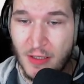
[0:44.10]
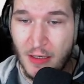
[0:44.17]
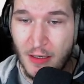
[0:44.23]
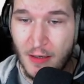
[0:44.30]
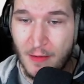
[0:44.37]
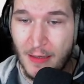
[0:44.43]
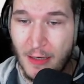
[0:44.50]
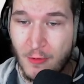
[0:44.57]

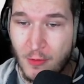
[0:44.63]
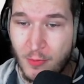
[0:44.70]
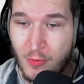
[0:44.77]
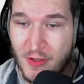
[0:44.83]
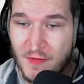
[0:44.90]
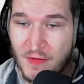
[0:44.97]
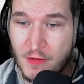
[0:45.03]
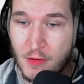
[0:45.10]
our
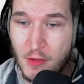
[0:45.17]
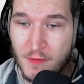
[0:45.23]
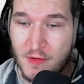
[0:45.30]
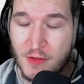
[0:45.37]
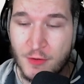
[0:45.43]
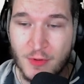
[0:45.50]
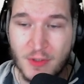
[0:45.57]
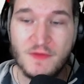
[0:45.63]
present
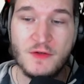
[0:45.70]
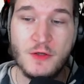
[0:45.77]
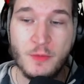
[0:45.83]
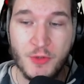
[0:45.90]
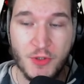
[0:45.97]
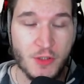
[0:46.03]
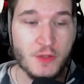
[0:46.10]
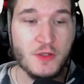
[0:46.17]
content creators and
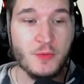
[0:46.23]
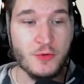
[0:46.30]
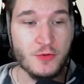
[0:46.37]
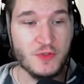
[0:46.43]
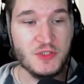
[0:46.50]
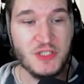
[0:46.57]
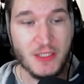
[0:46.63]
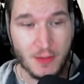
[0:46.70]
community
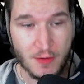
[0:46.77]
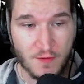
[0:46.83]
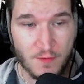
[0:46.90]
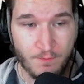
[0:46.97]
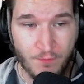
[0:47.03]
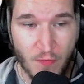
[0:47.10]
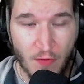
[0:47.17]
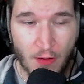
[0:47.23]
contributor channels.
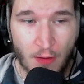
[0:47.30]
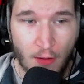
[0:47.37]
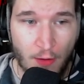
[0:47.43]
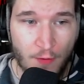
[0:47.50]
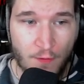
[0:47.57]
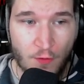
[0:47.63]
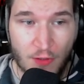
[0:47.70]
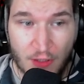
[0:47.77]

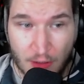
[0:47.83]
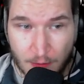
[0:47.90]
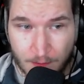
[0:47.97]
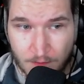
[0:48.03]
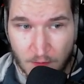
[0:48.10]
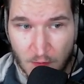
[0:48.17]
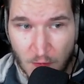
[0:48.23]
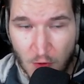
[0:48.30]
So here
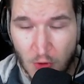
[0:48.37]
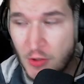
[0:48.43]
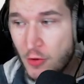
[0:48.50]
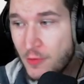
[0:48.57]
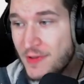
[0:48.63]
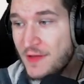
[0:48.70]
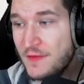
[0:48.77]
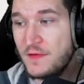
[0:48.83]
you can
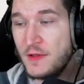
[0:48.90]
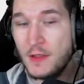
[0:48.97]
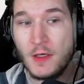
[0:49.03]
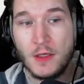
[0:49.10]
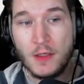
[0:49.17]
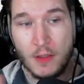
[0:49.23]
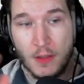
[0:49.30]
already see